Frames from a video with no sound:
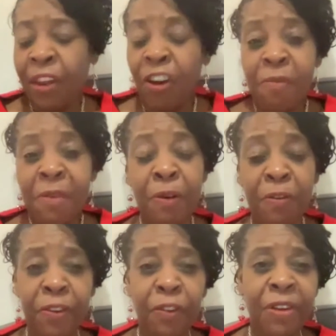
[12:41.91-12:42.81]
A lot of people
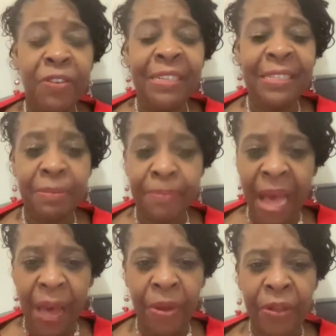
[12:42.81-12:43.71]
feel very
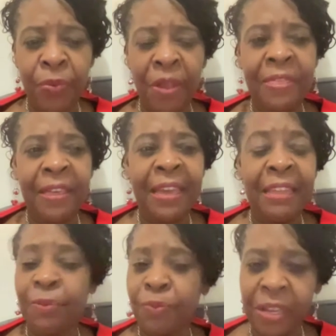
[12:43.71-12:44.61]
disempowered when they're
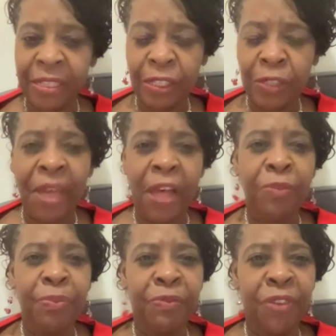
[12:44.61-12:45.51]
in the presence of
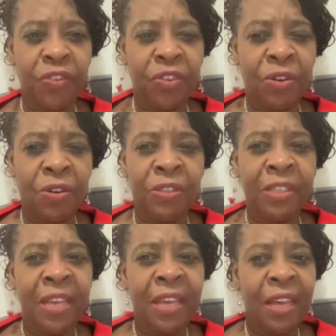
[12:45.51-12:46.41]
health professionals.